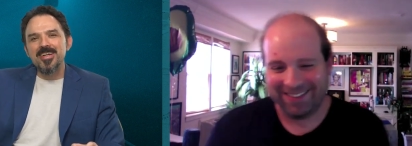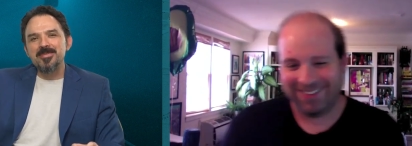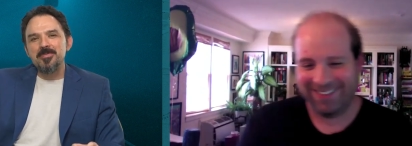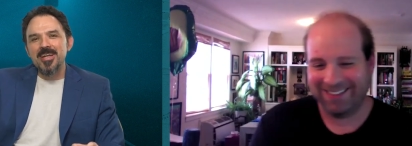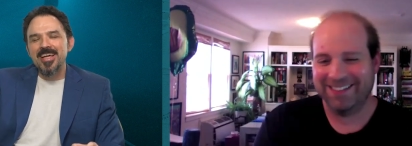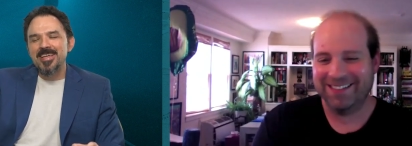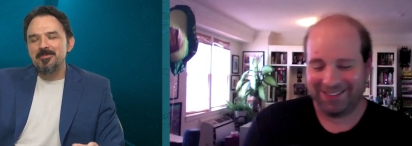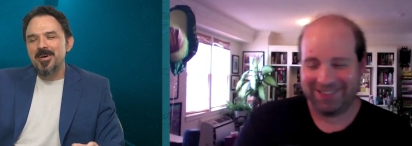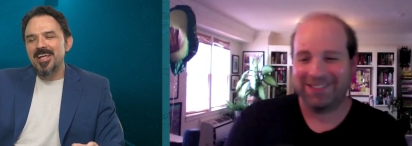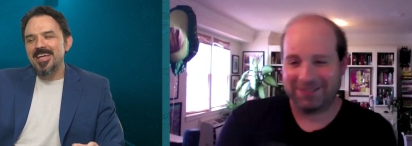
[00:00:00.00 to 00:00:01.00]
Speaker 1: but, but I,
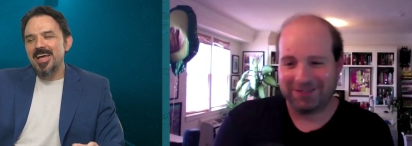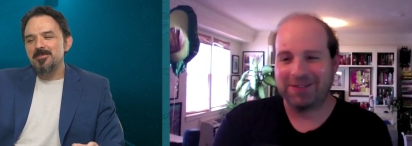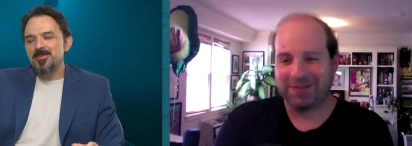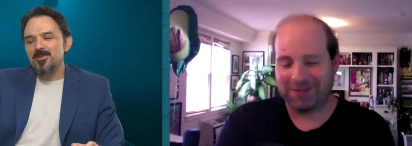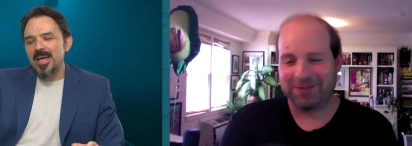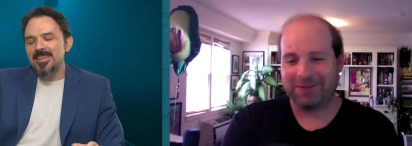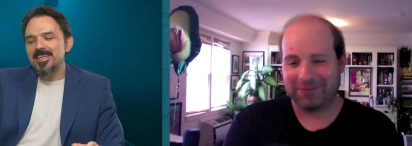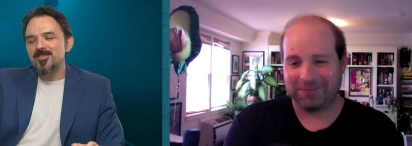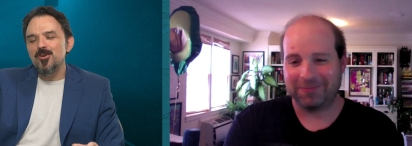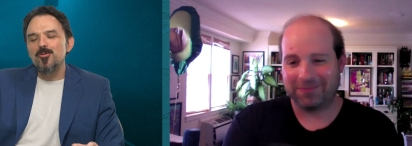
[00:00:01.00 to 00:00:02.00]
but I absolutely, I
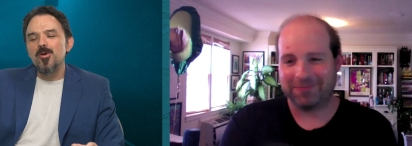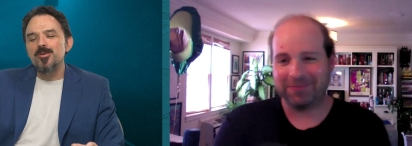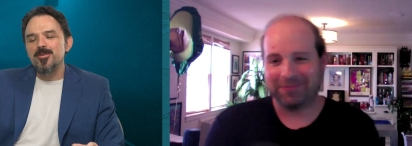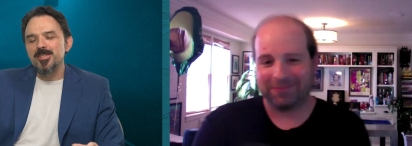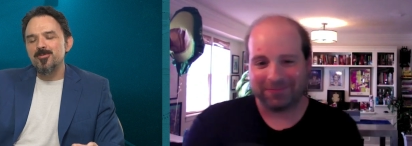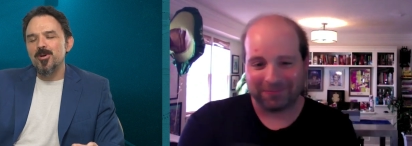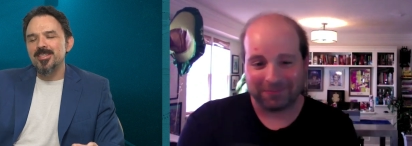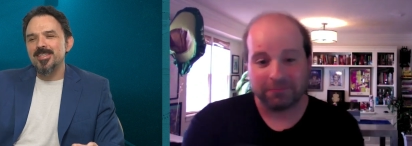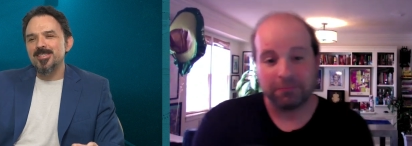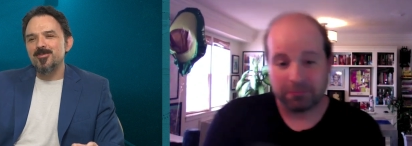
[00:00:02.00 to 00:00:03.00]
think showrunner is
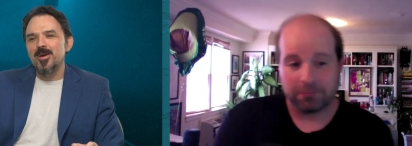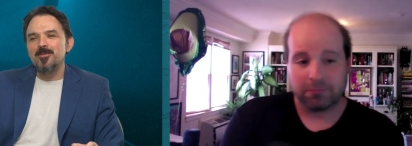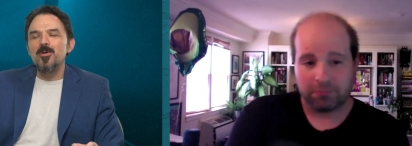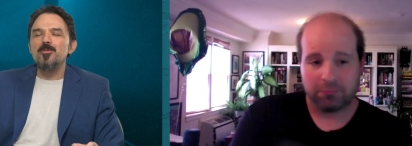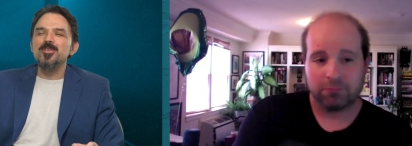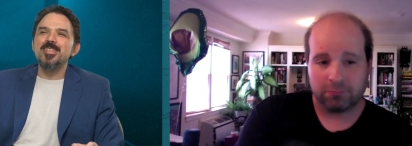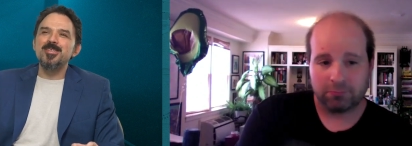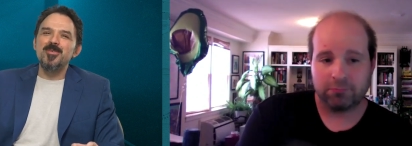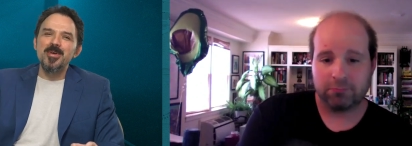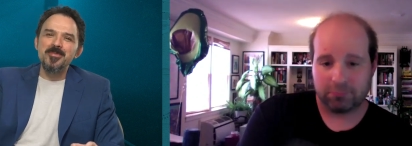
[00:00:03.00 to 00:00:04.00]
what describe, what would
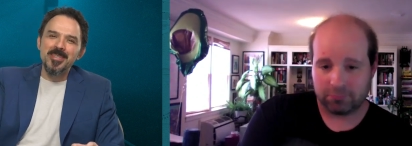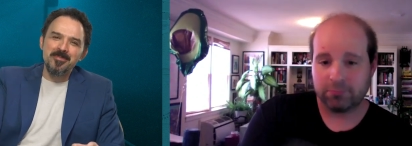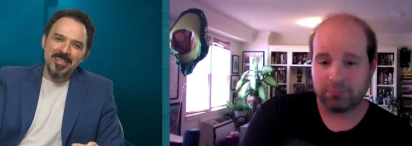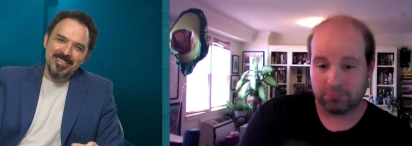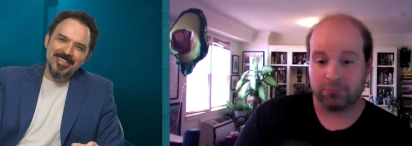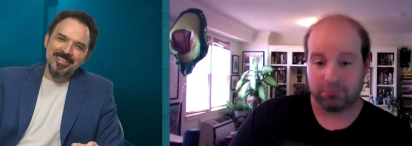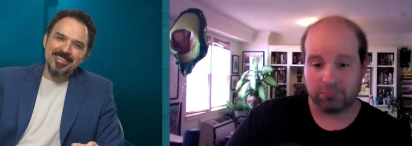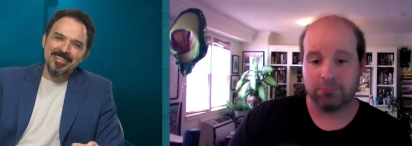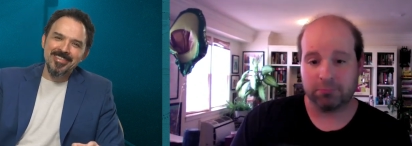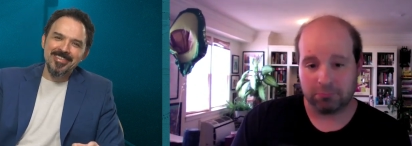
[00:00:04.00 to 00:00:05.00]
describe me the best.
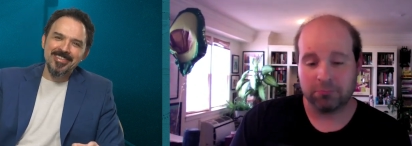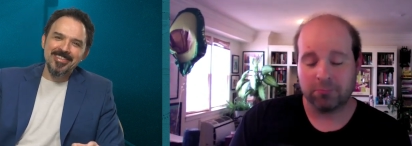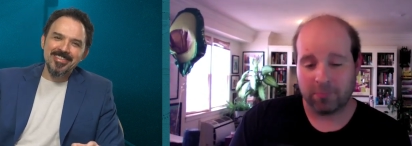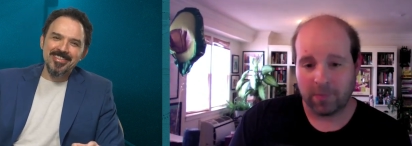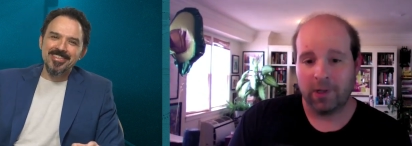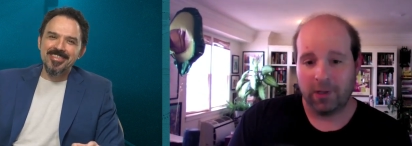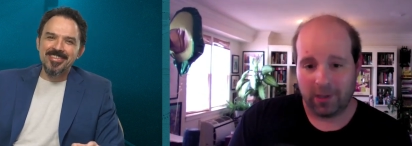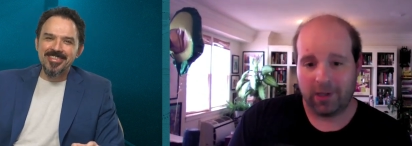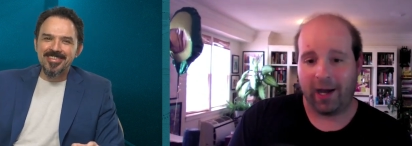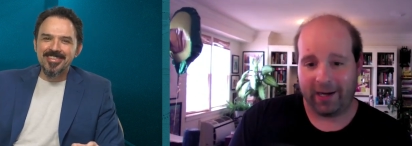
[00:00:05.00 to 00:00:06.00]

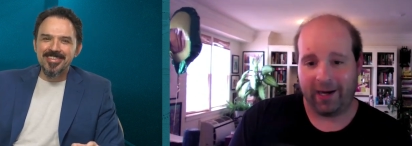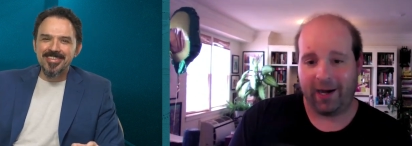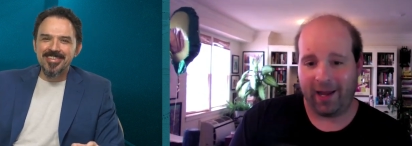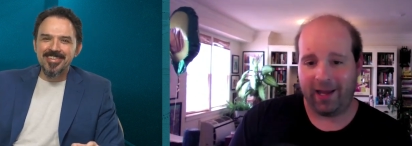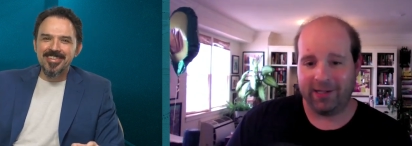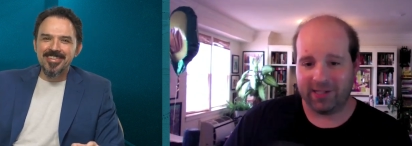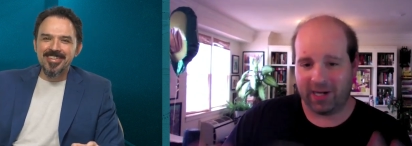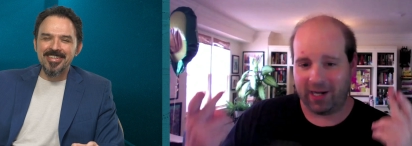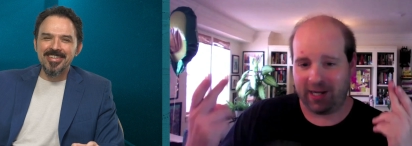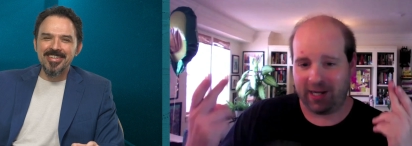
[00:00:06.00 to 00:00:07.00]
Speaker 2: Got it. And,
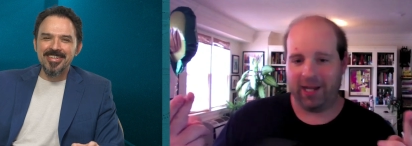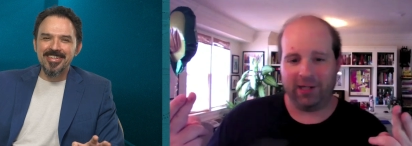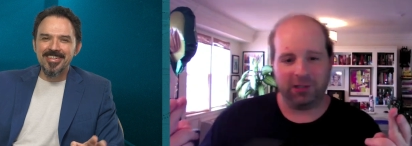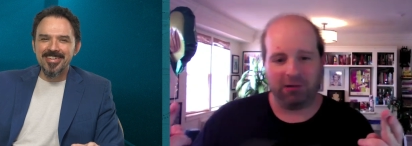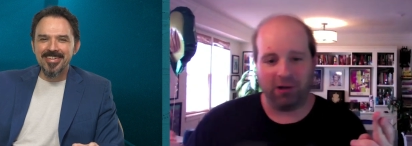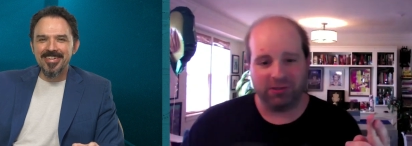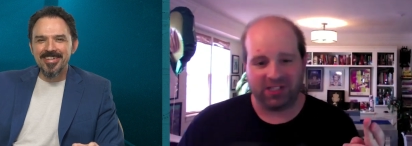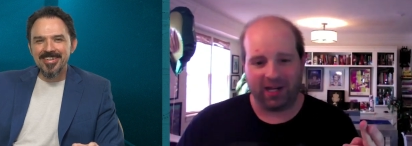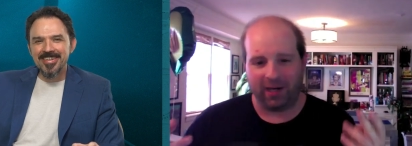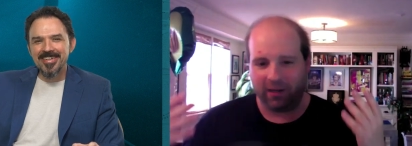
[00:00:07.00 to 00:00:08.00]
uh, in
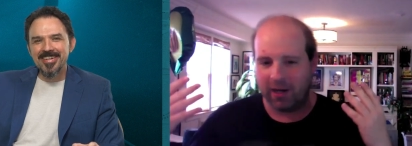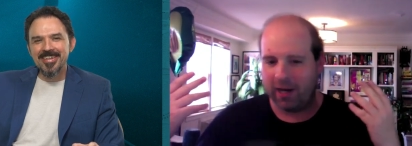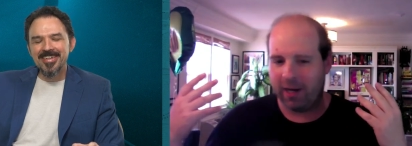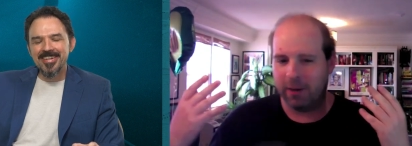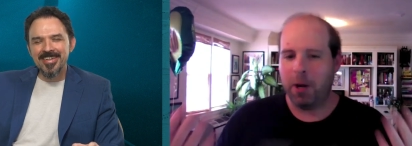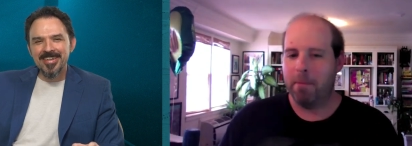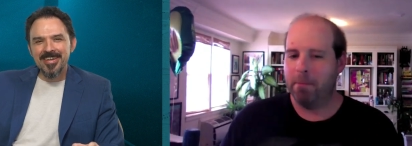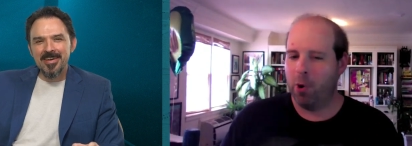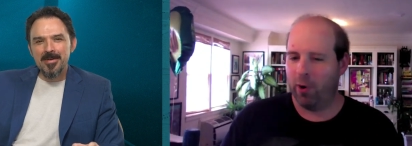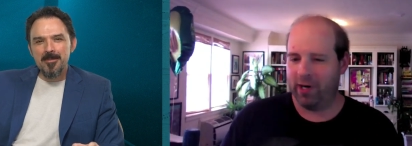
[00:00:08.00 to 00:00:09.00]
closing, uh,
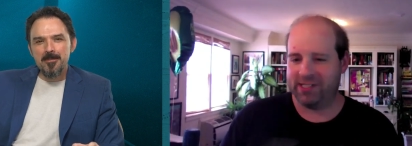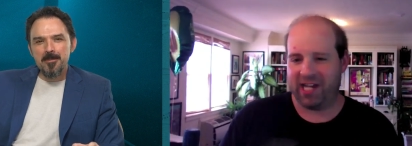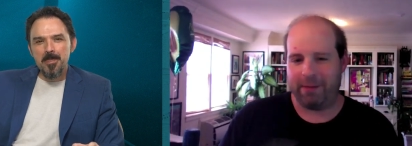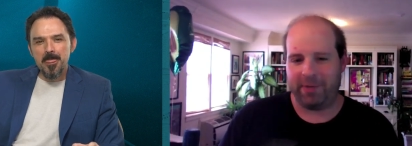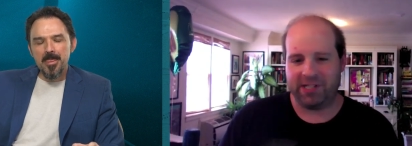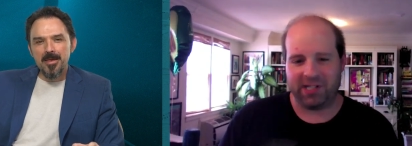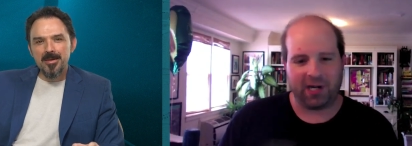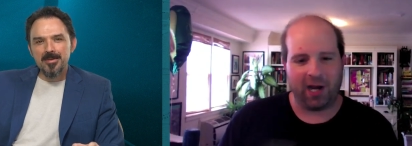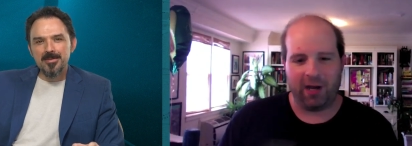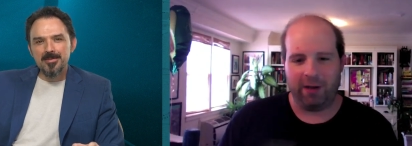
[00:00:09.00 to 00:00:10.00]
more excitement to
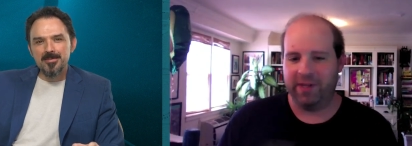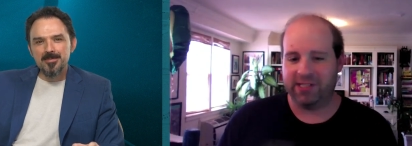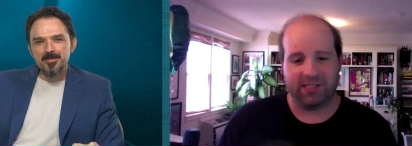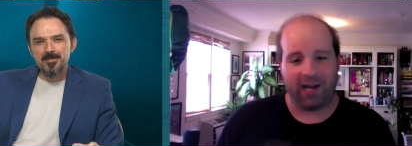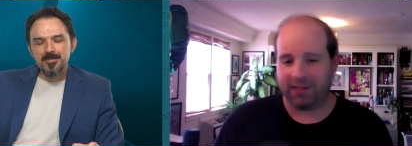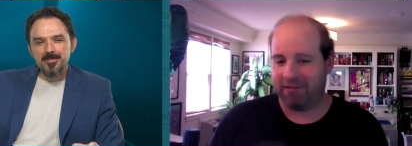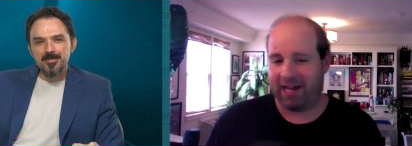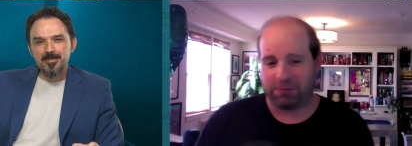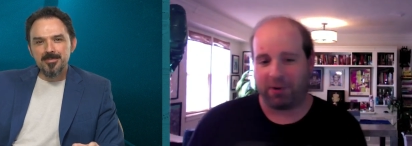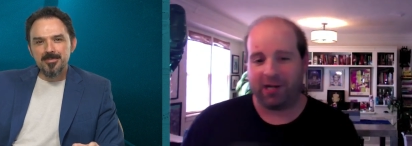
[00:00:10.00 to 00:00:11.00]
come. This is not the
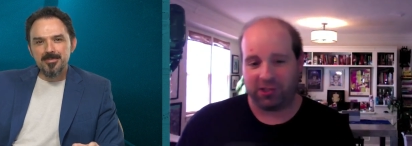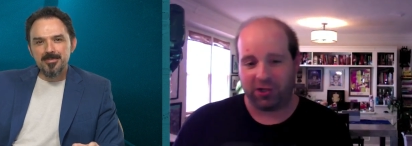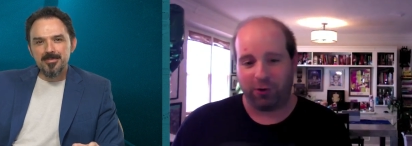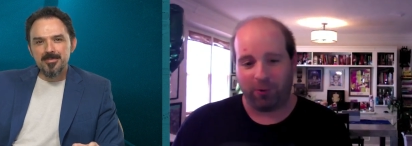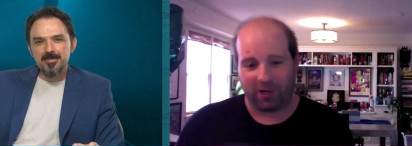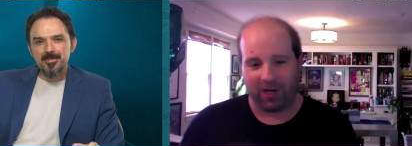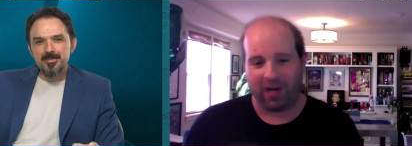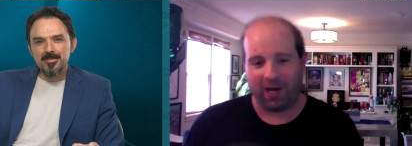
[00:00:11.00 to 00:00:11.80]
last project you're working